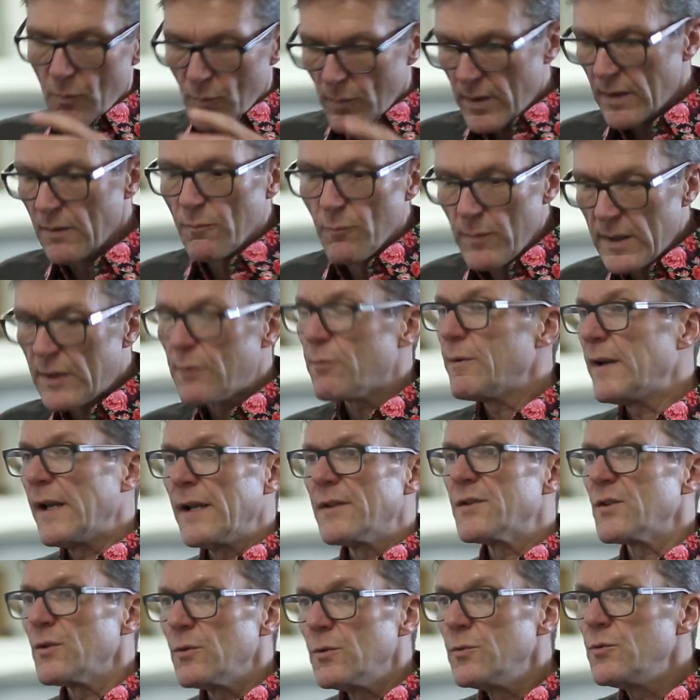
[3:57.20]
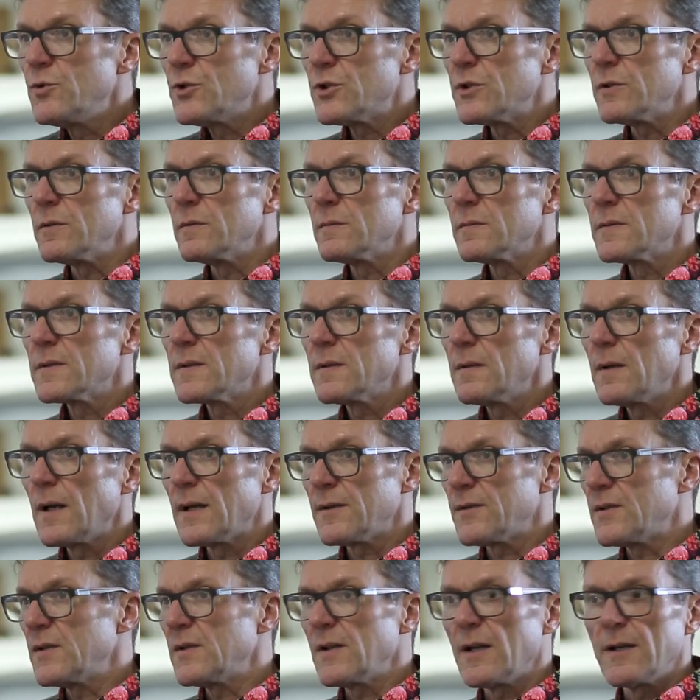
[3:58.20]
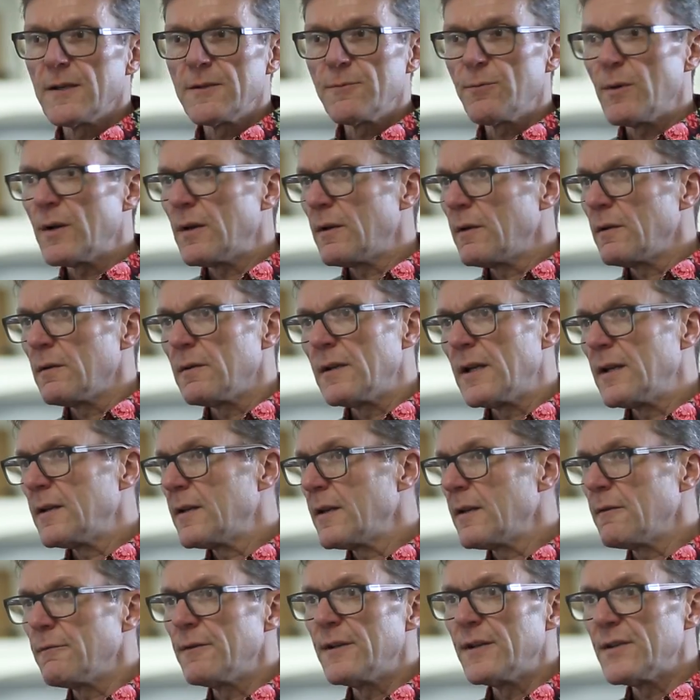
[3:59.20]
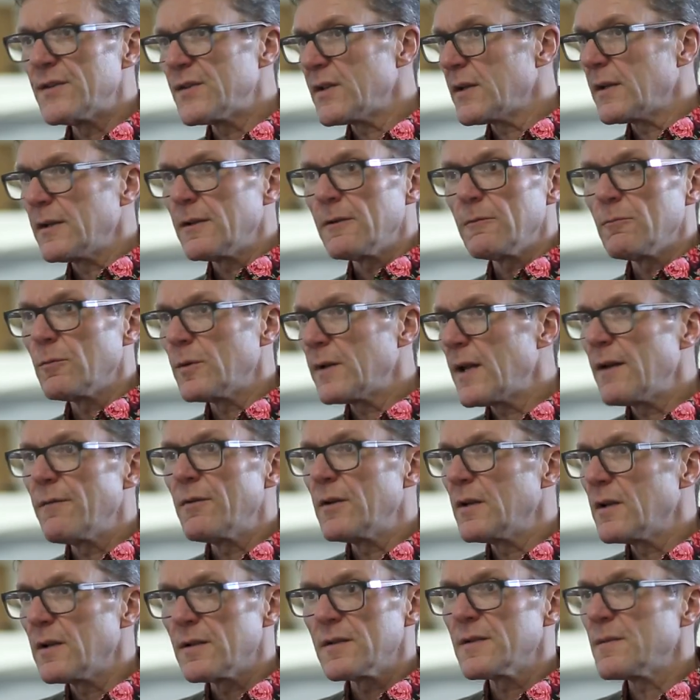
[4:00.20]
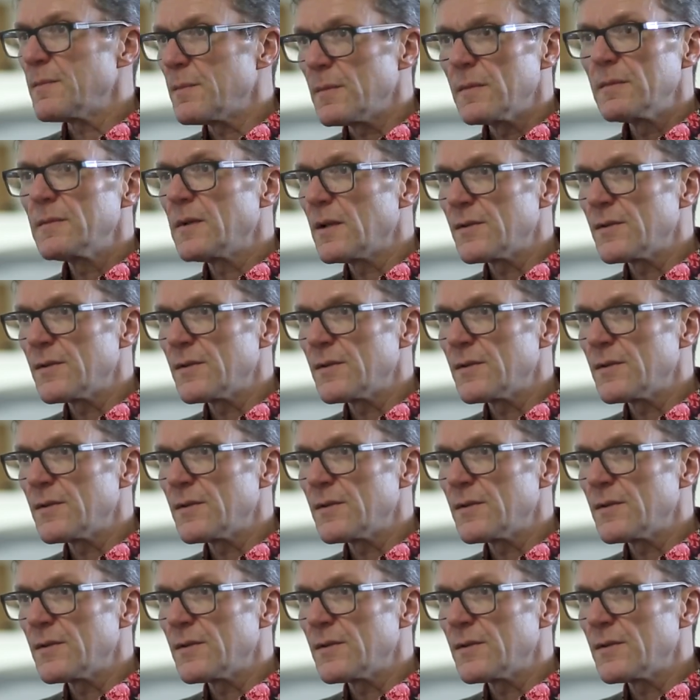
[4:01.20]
we, we create solutions as designers, whether you're an interior designer or whatever, it doesn't,